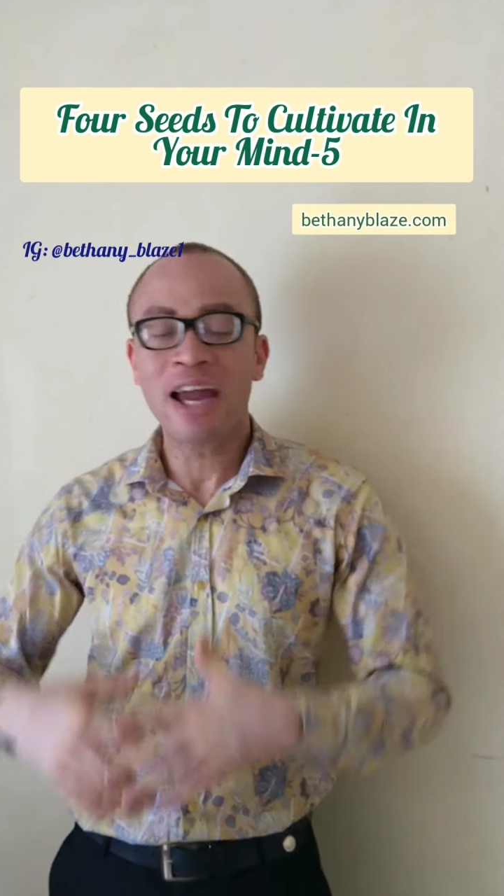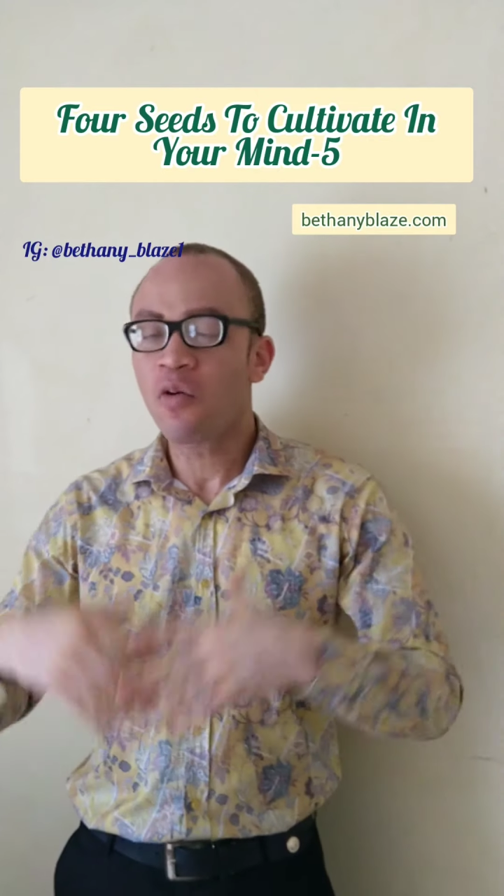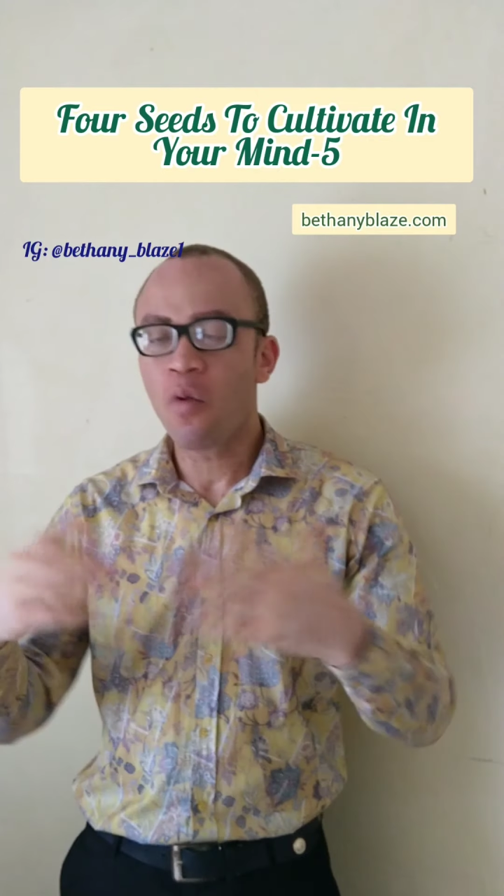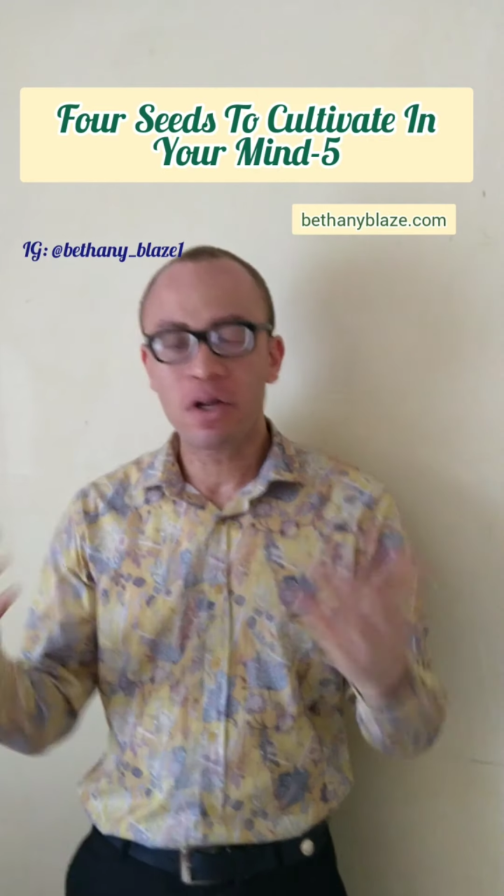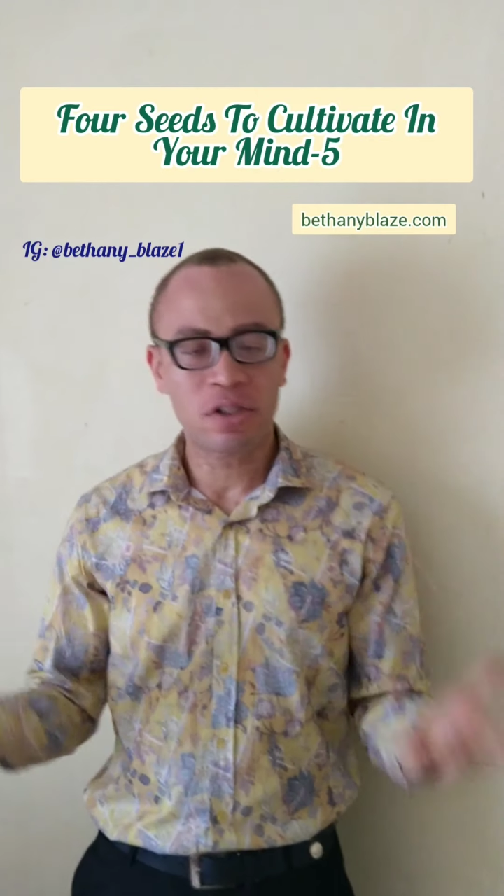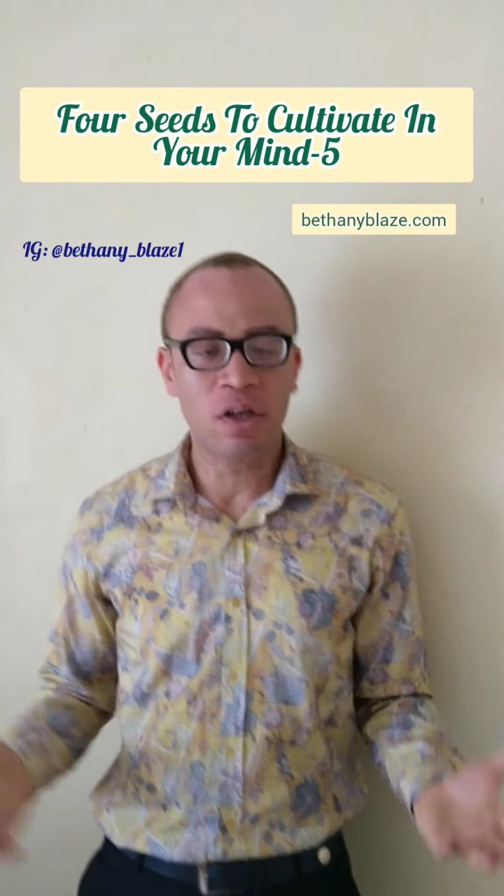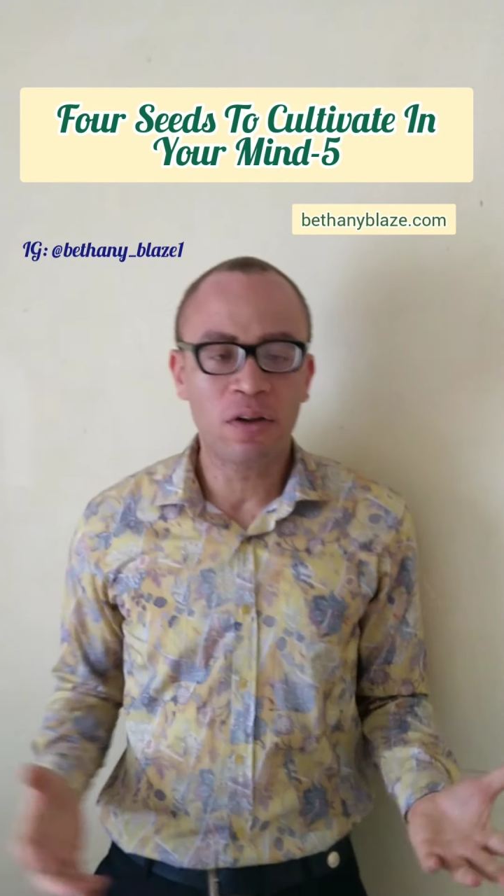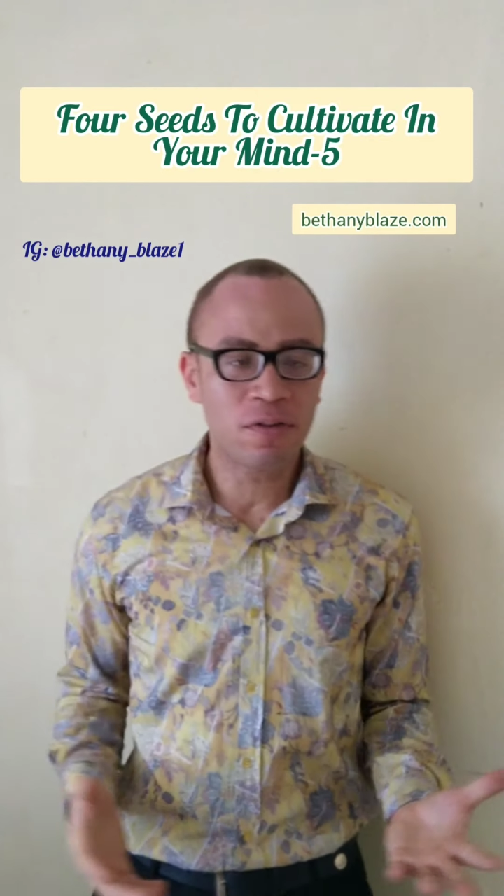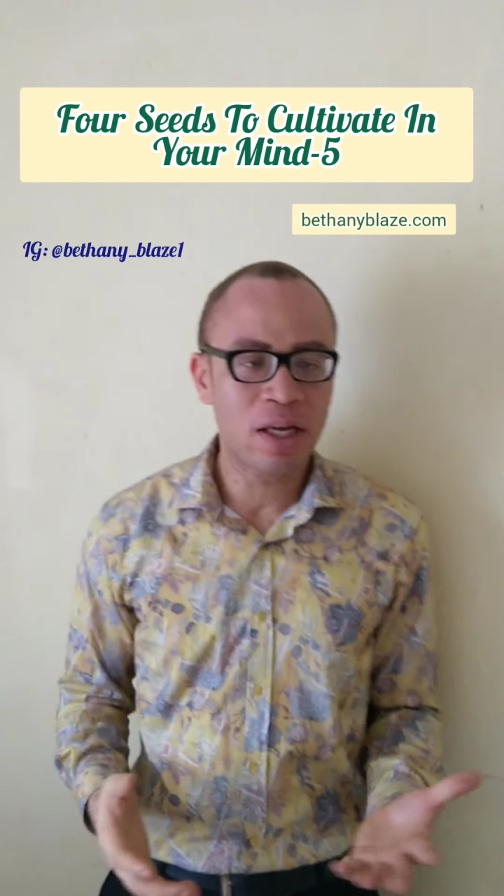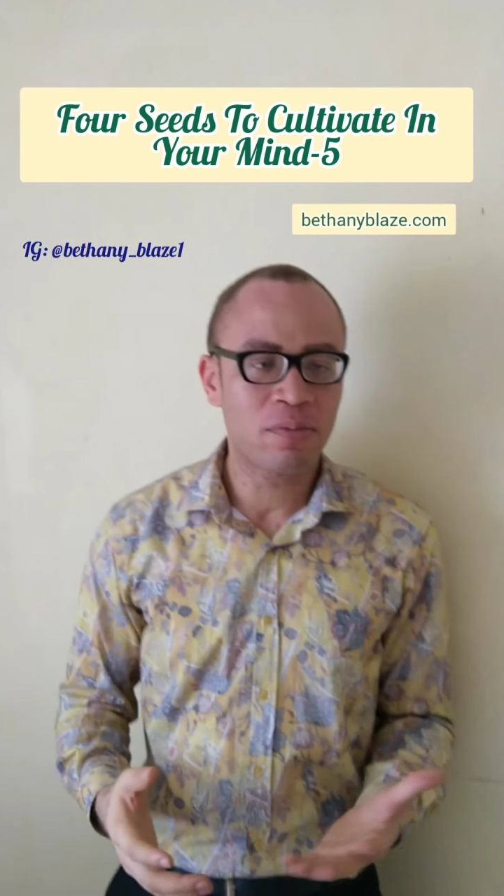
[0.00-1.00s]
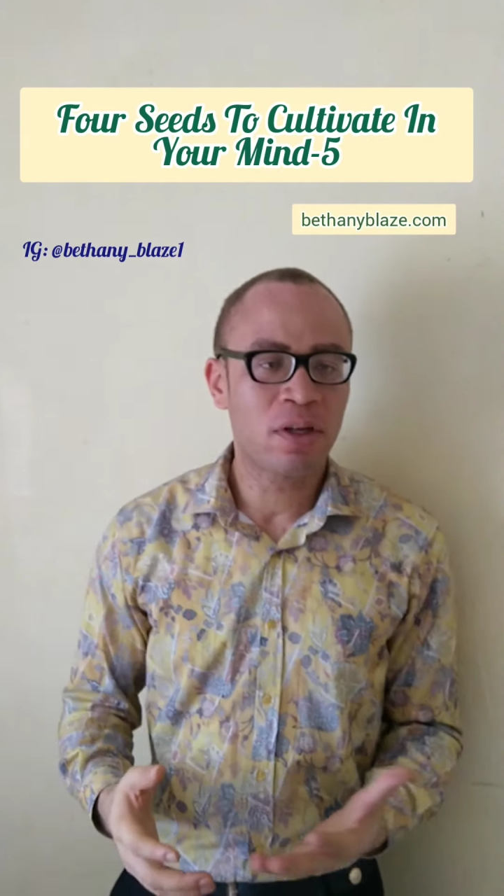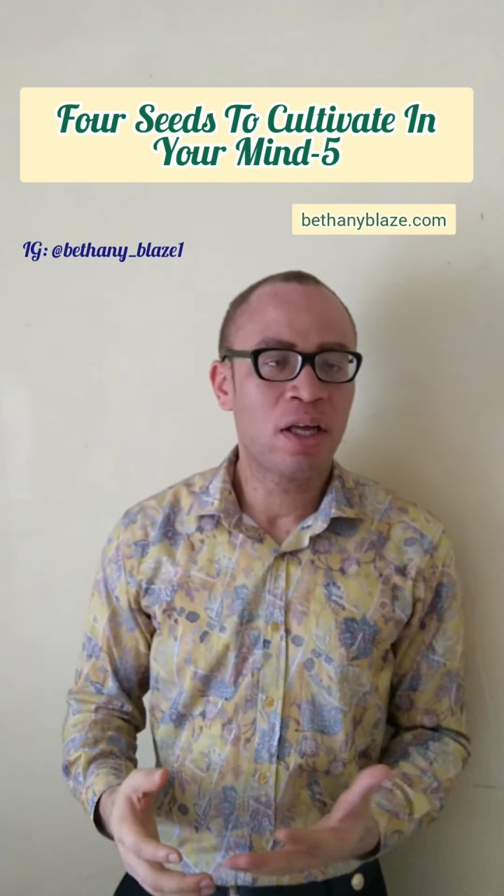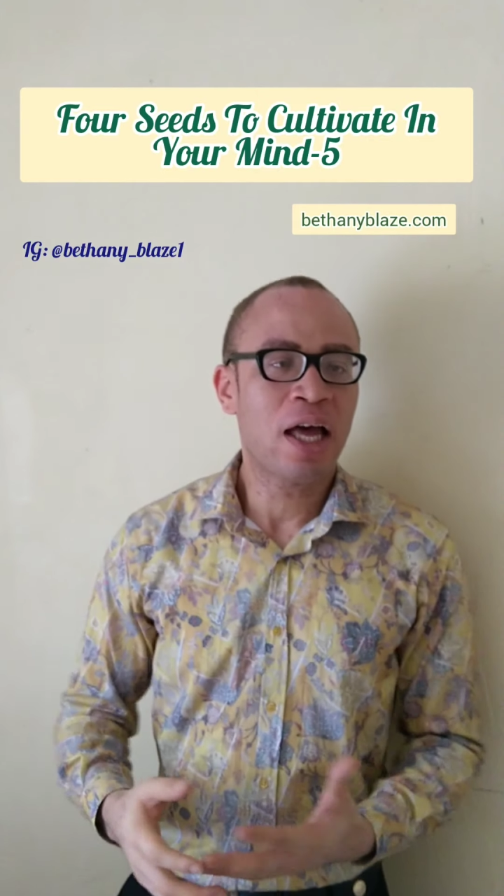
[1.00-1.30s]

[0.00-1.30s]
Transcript: I want all of them.